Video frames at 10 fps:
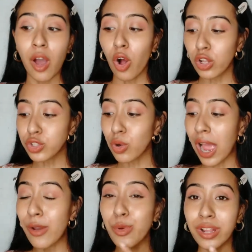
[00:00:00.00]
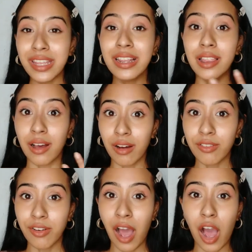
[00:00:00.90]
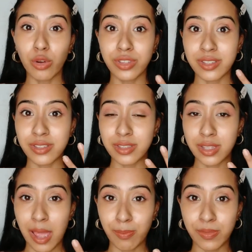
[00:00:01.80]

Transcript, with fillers: Although I really love how this